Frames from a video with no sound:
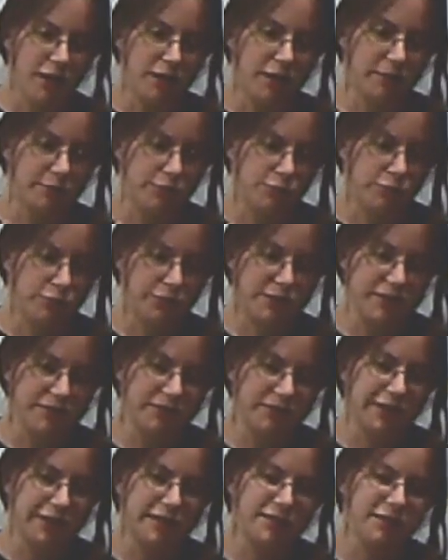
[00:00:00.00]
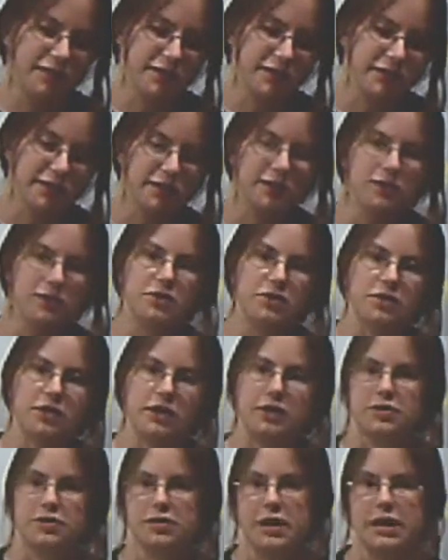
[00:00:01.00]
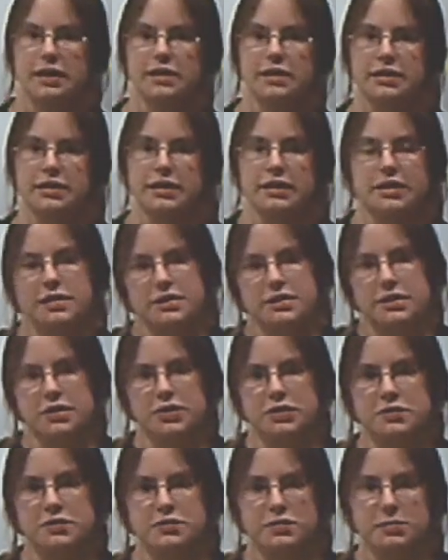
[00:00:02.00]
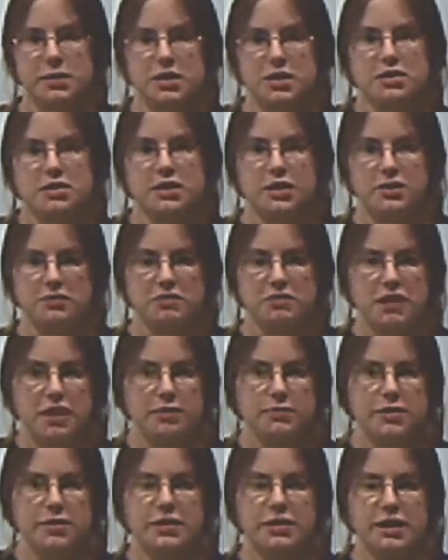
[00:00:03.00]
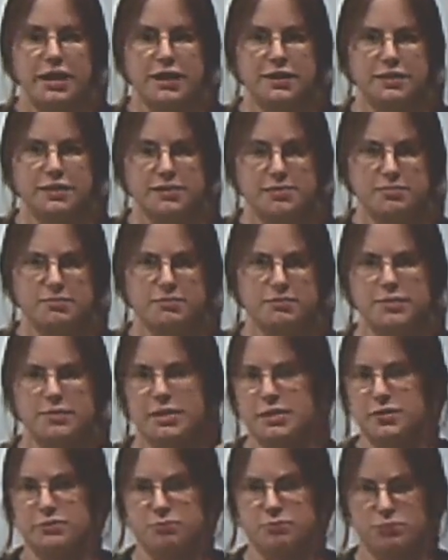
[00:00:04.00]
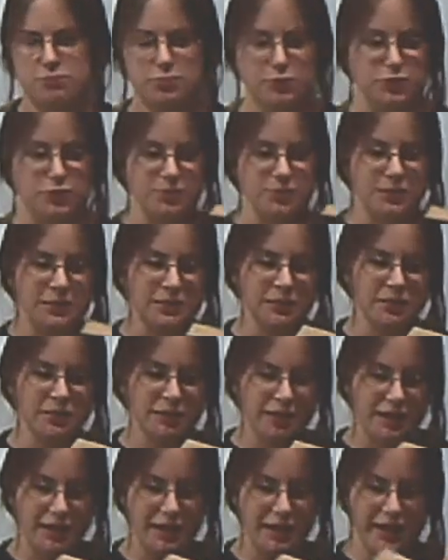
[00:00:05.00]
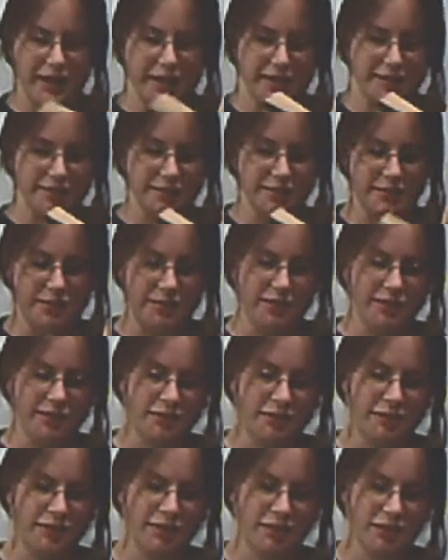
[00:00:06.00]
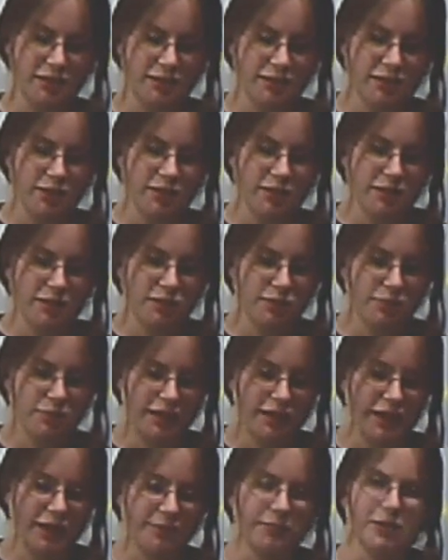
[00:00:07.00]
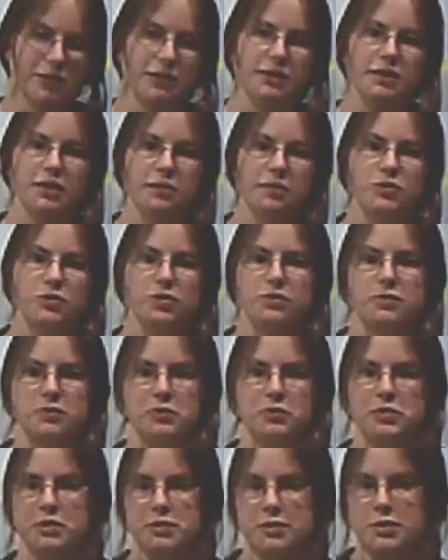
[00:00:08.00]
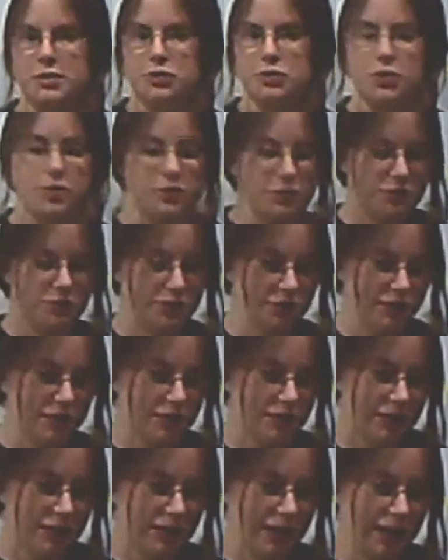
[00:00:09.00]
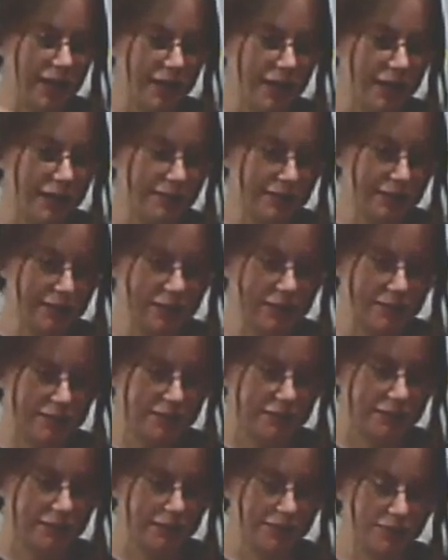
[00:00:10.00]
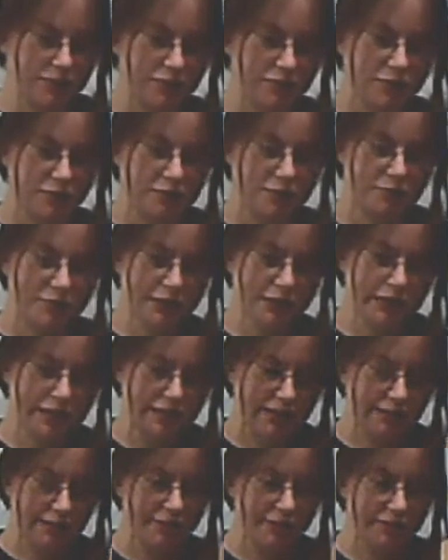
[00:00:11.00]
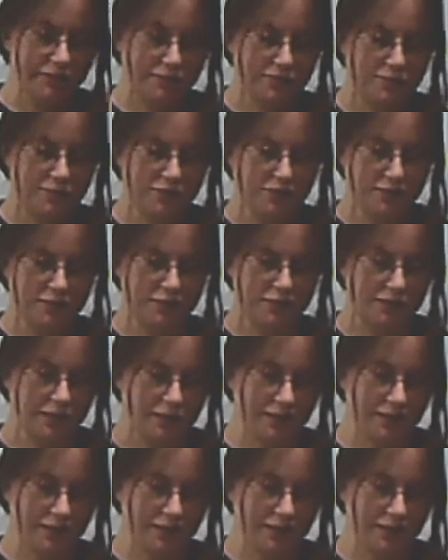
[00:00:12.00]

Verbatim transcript: um, Rosencrantz and Guildenstern are trying to get you know information out of Hamlet as they're doing, and Hamlet comes over with a recorder and asks Guildenstern to play, and Guildenstern